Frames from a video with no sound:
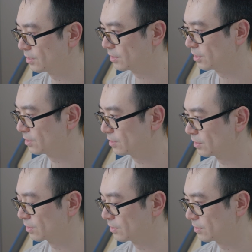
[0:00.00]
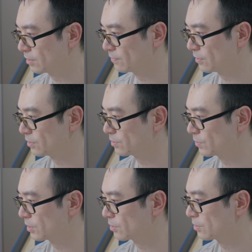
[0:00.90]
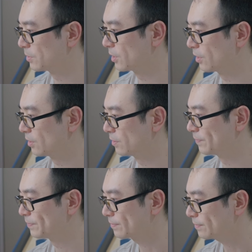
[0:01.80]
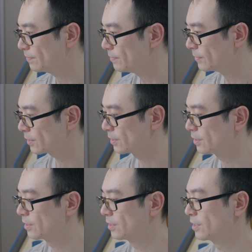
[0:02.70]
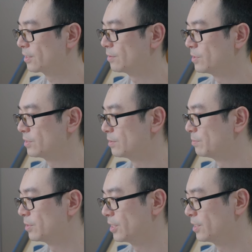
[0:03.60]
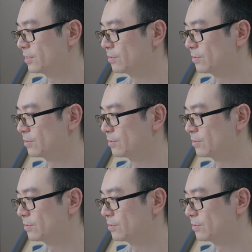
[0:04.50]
then it follows with a domain, and then there can be some paths.